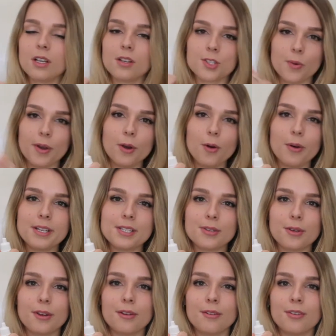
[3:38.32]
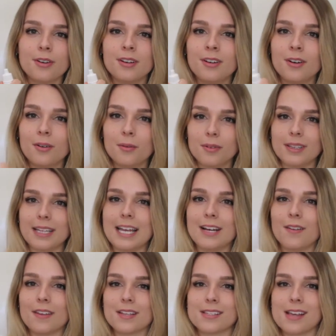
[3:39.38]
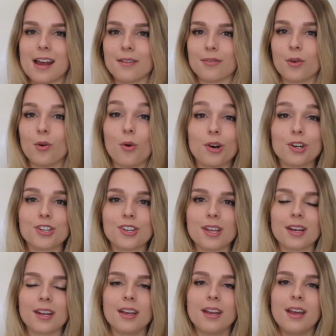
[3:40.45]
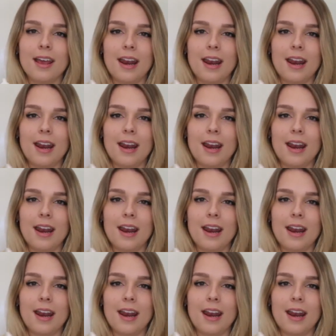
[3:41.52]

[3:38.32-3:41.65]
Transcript: So I always sort of lean on the side of caution,